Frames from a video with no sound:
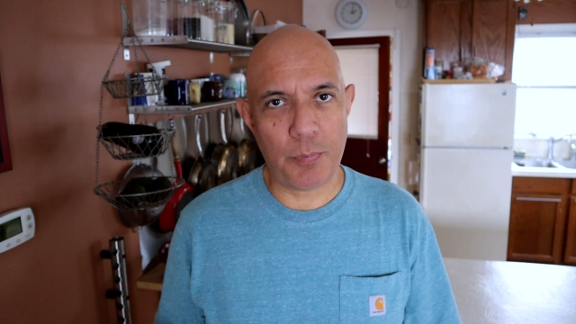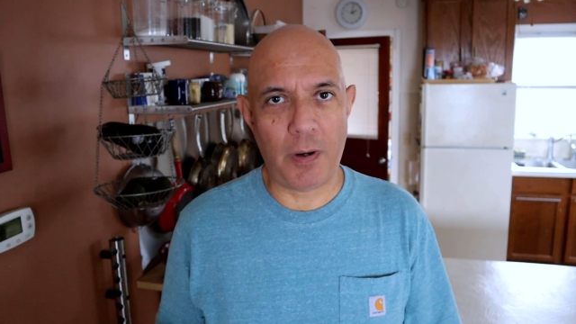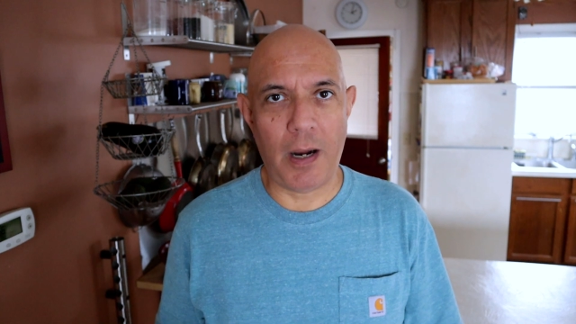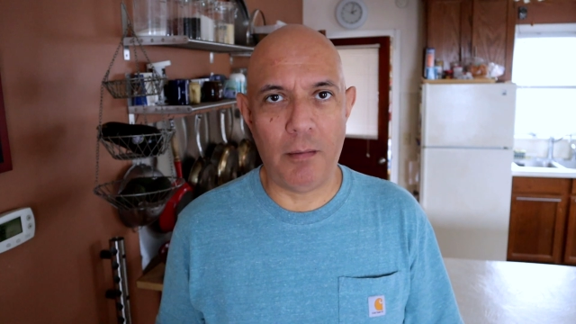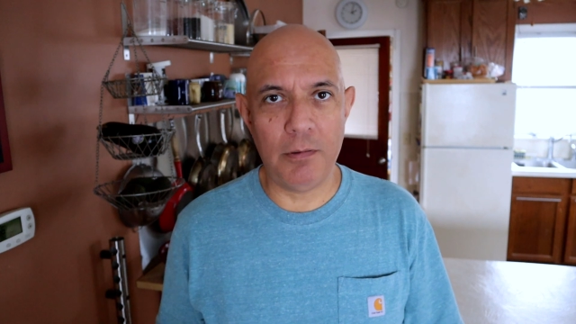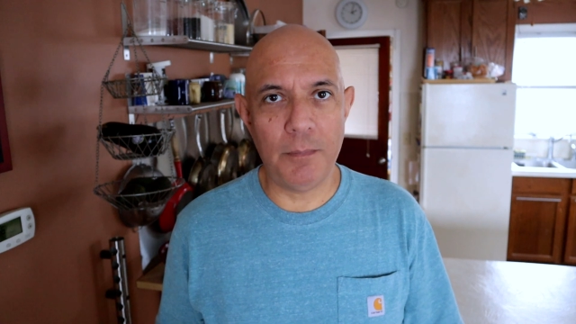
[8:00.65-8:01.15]

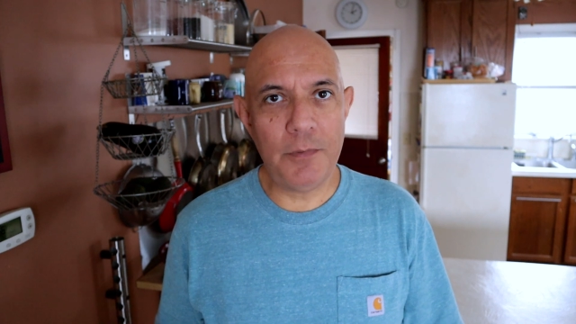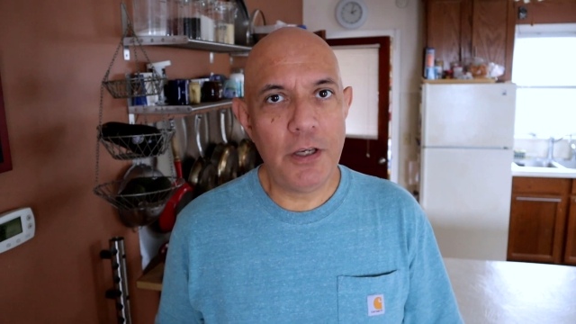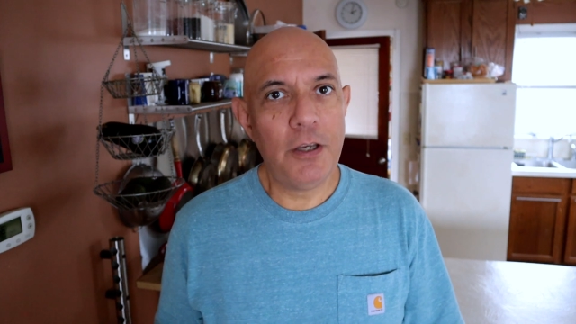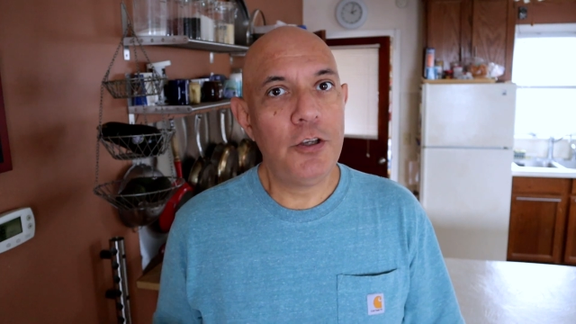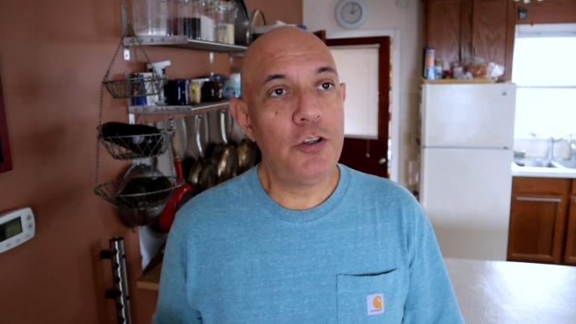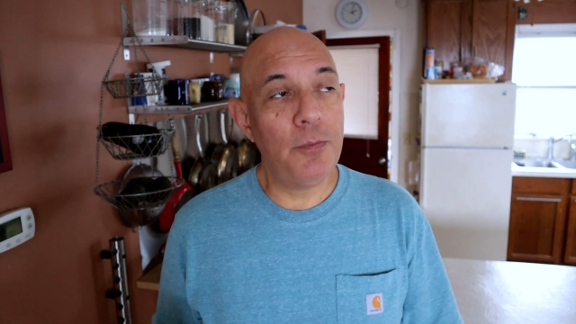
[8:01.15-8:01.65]
problem,
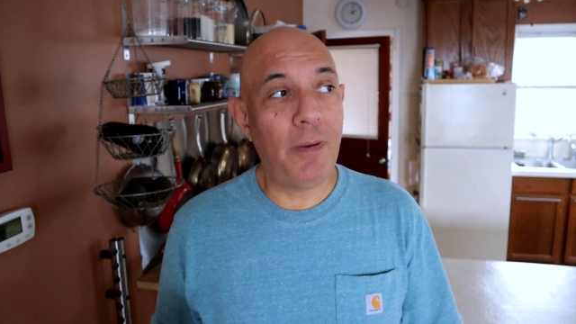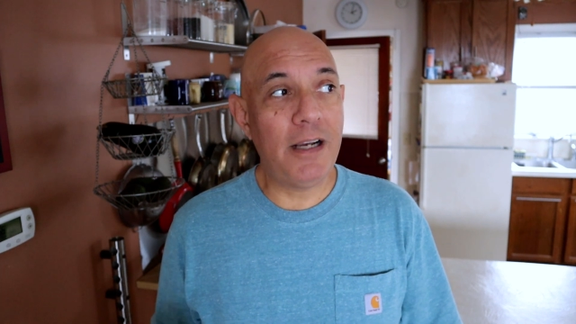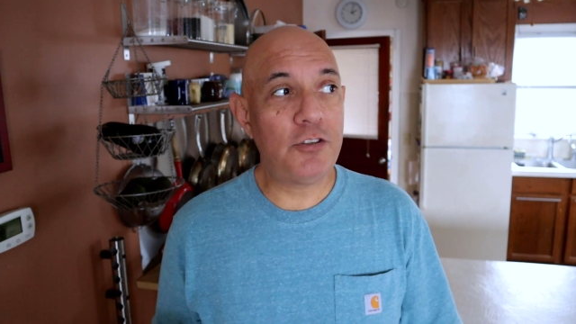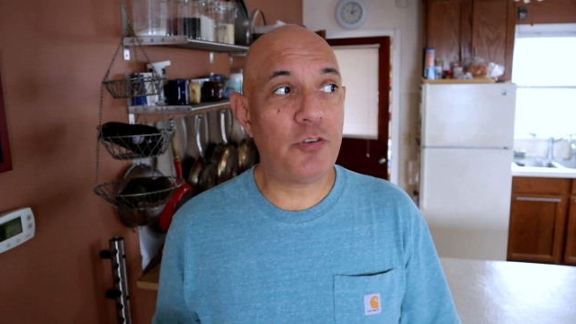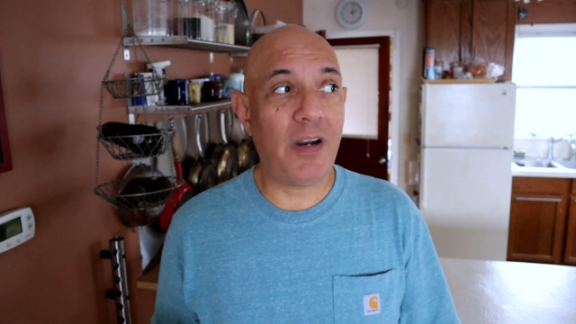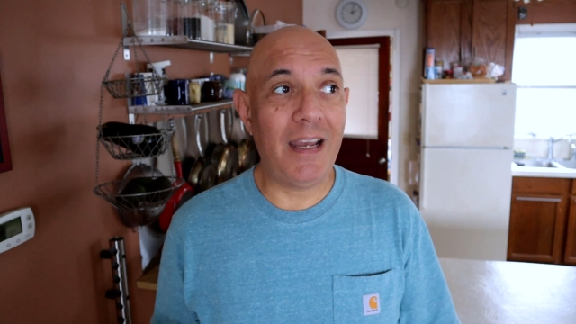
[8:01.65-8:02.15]
you
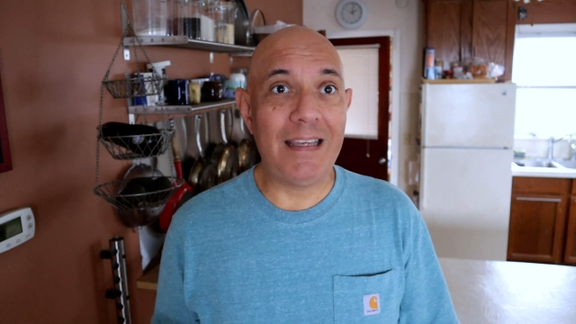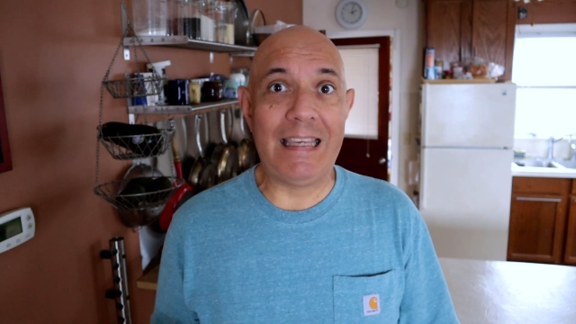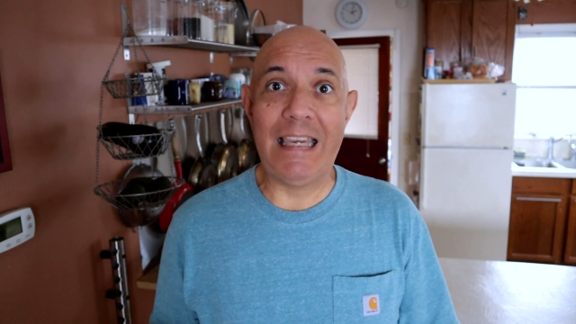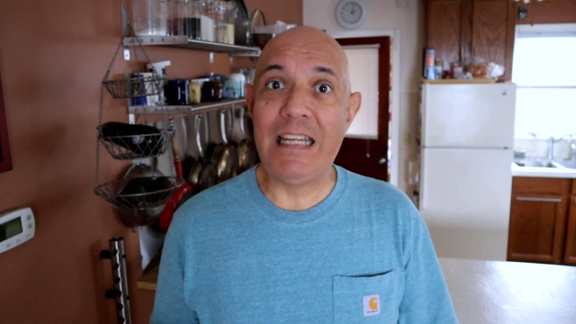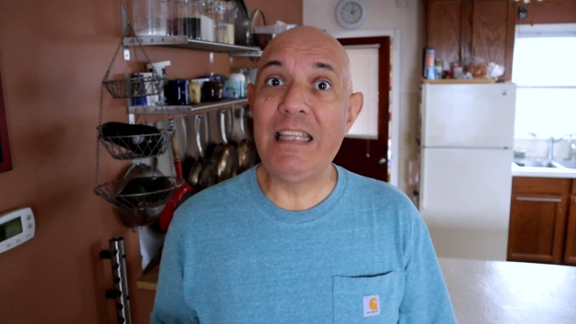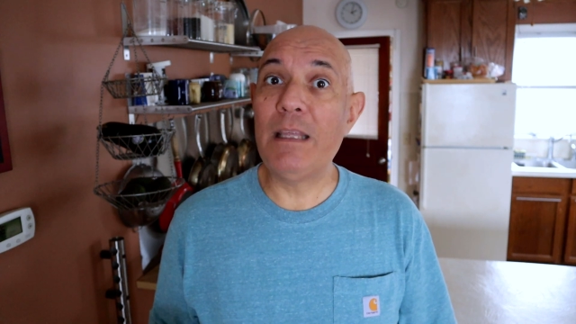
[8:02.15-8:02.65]
might try
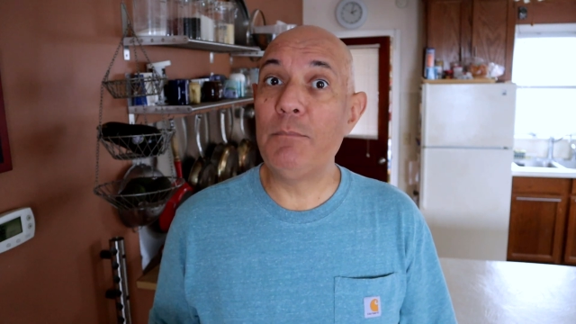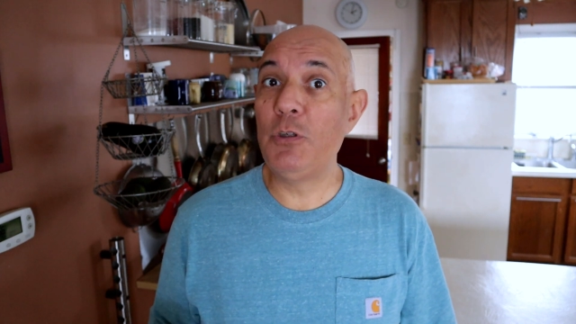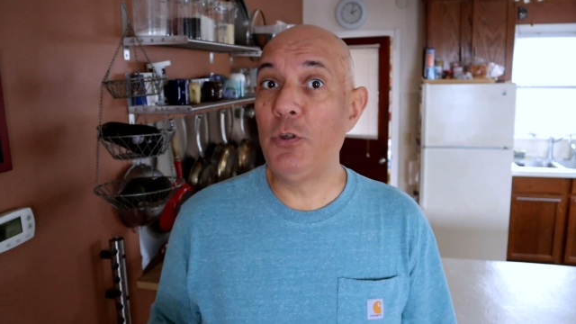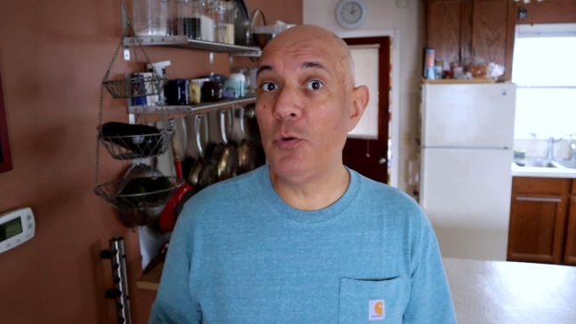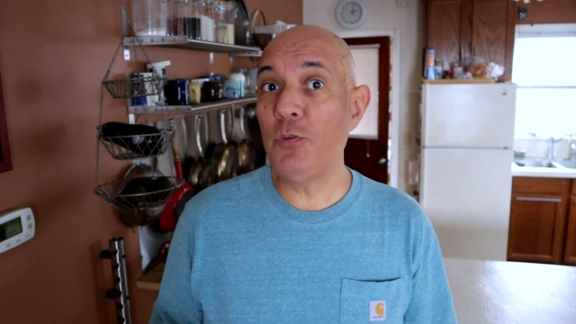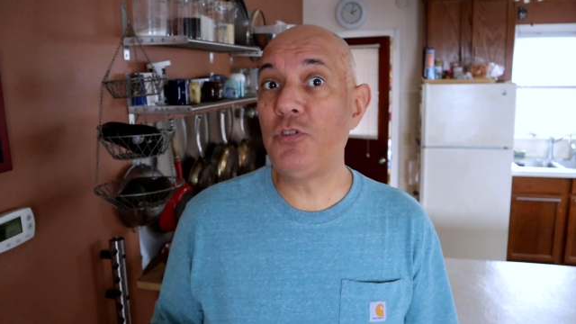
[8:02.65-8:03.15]
getting them
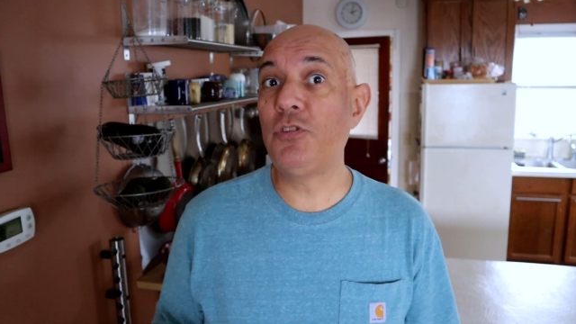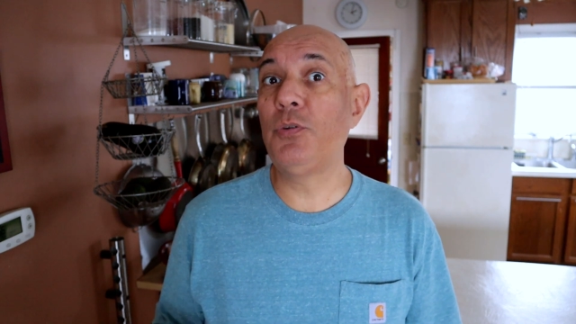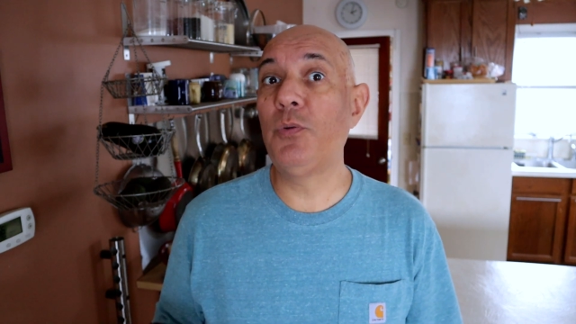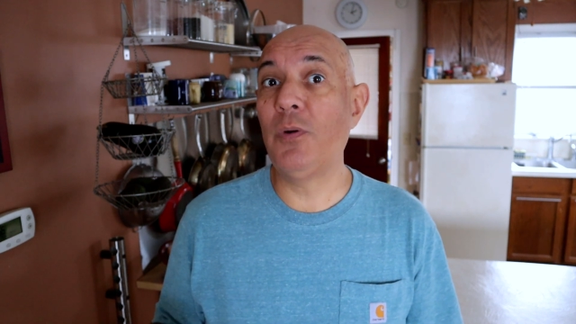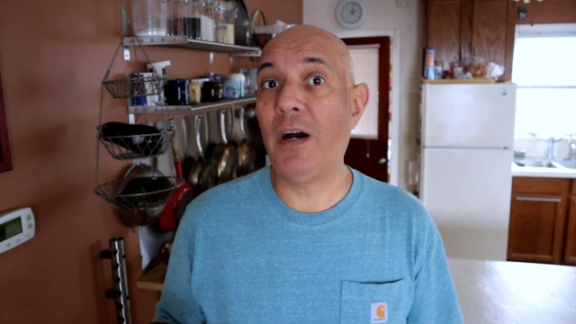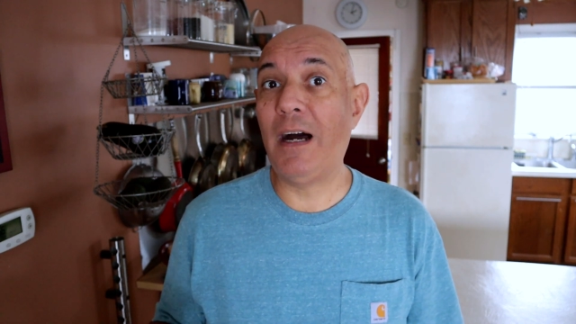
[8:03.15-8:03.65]
used to